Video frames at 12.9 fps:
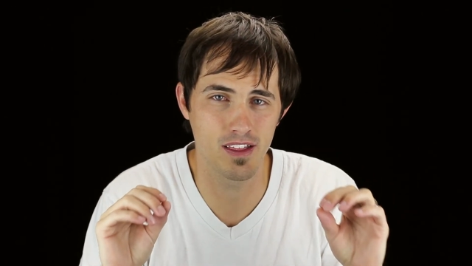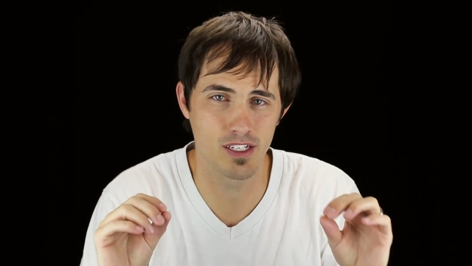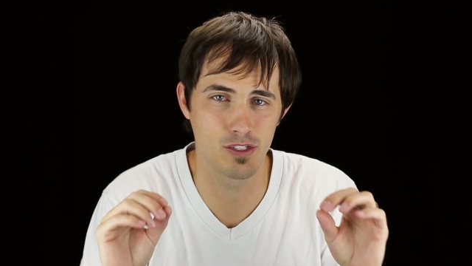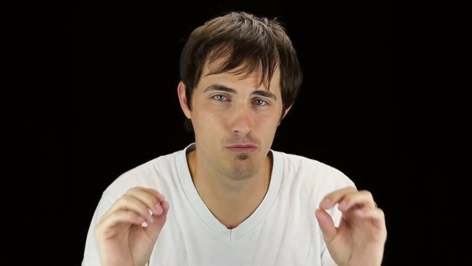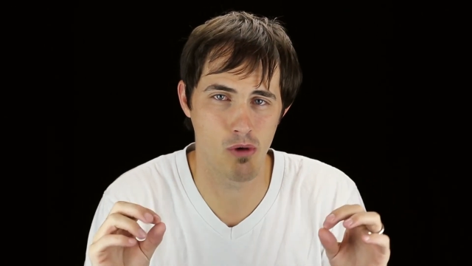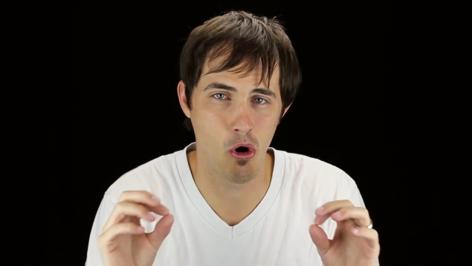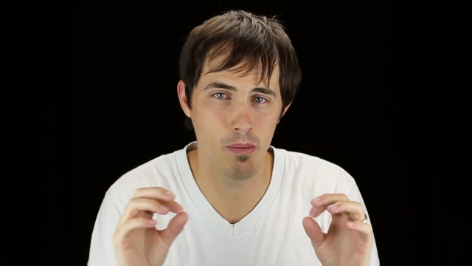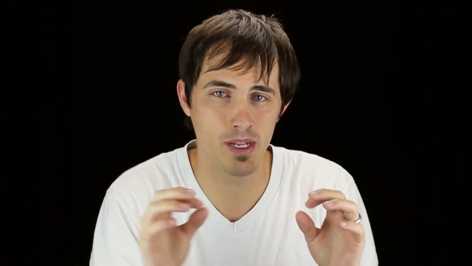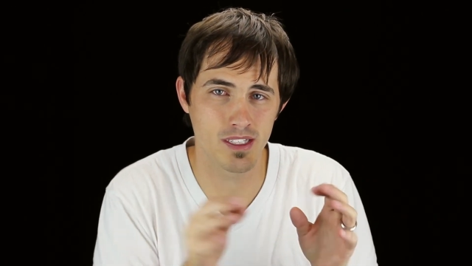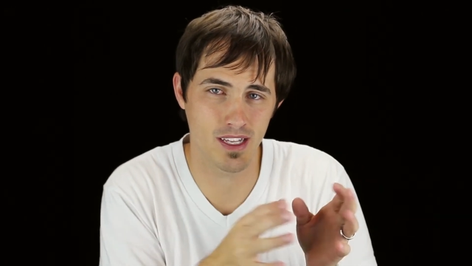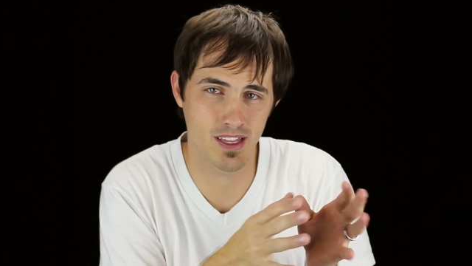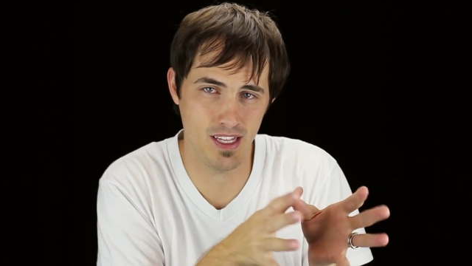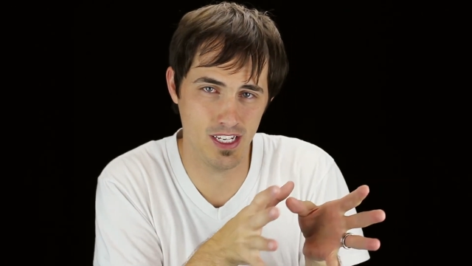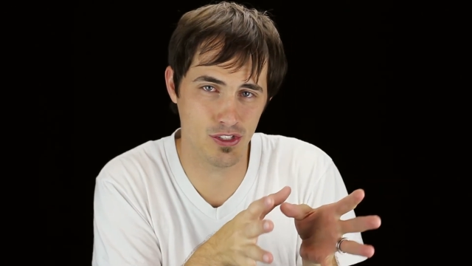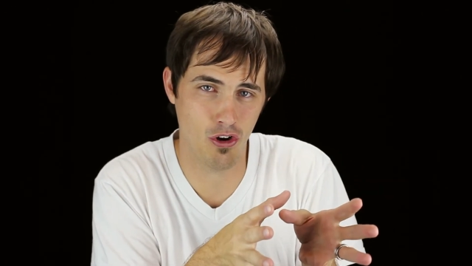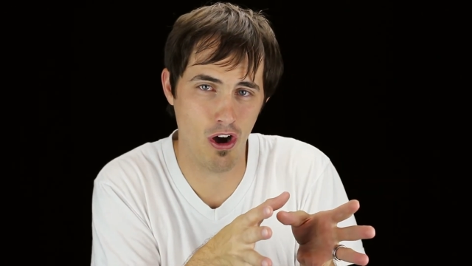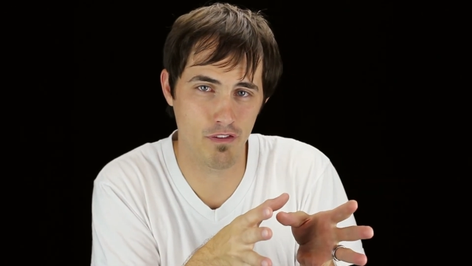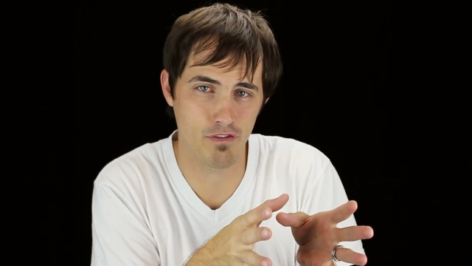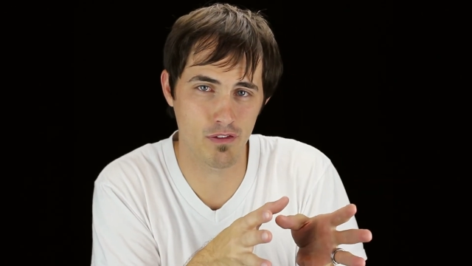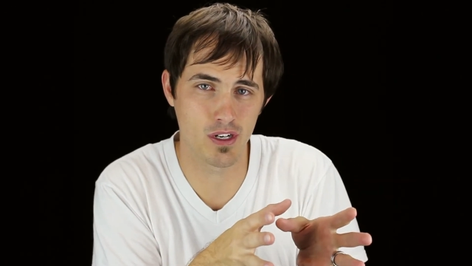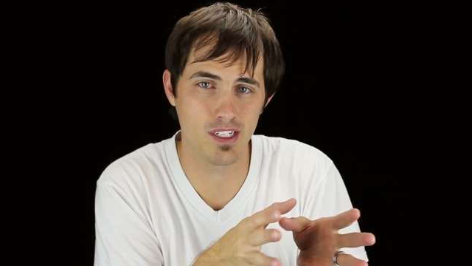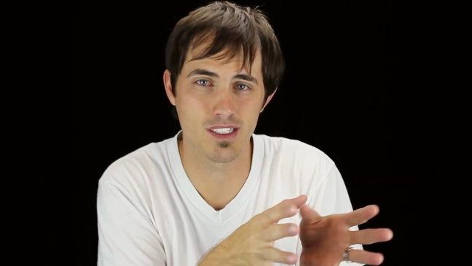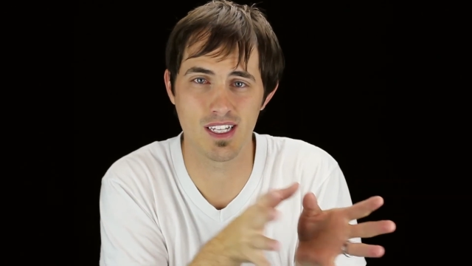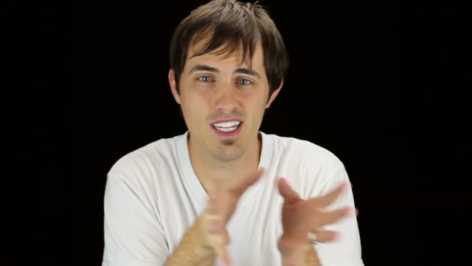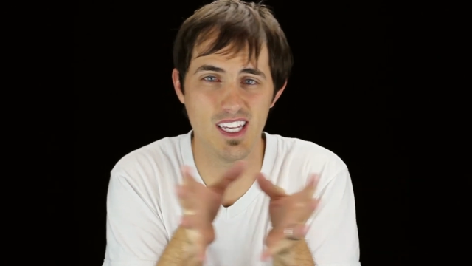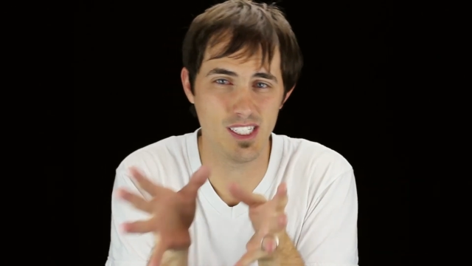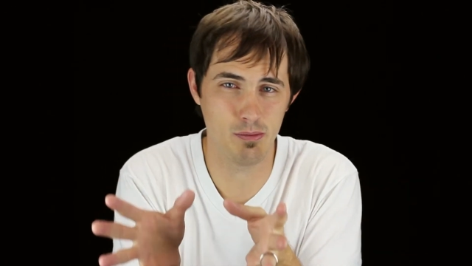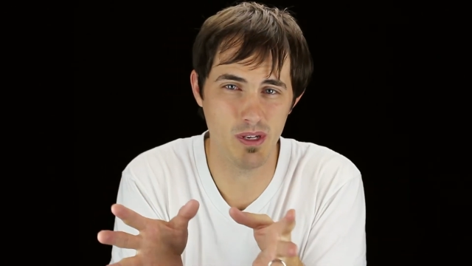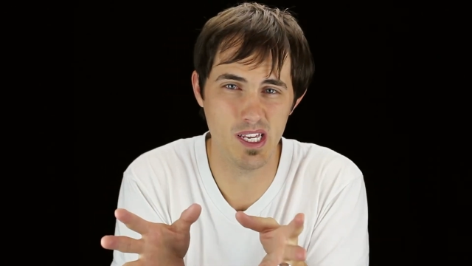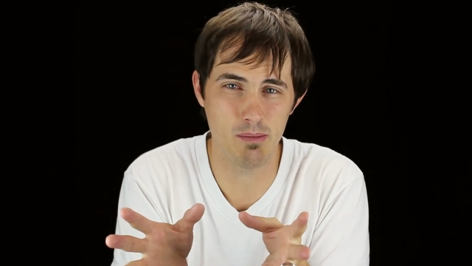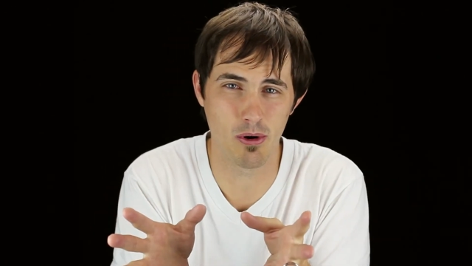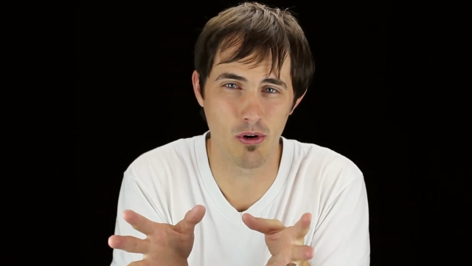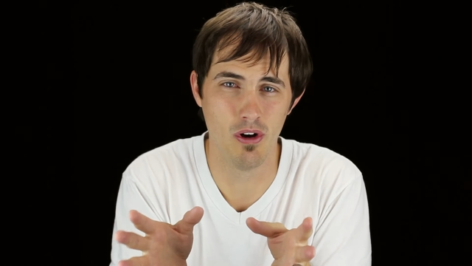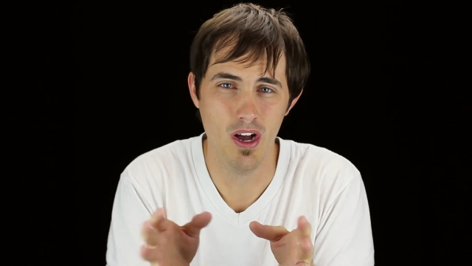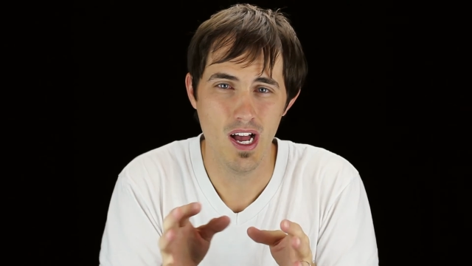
this moment and these offerings and these people